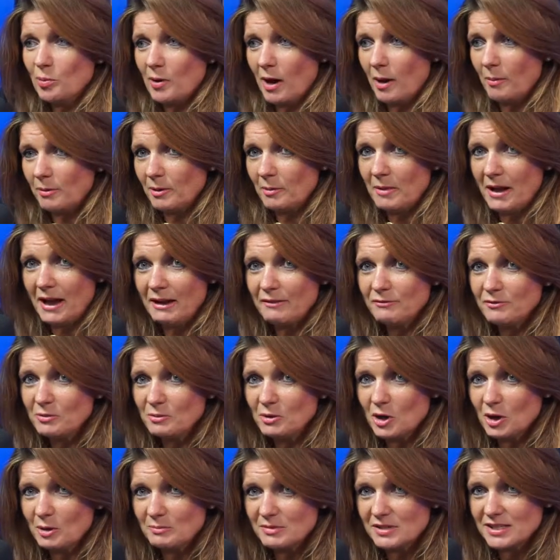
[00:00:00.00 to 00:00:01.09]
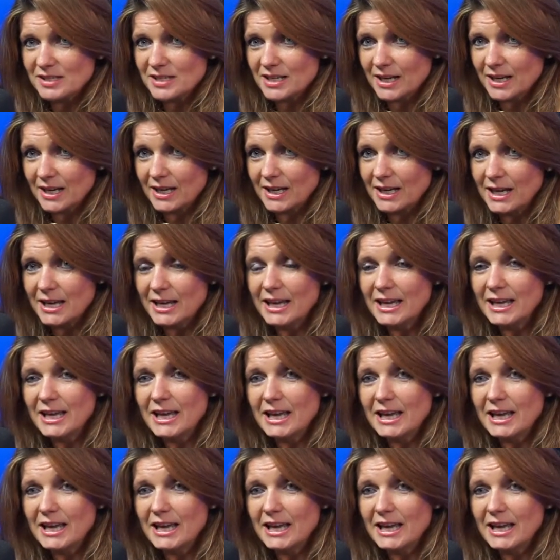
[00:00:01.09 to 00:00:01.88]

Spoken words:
no problem, have them come stay.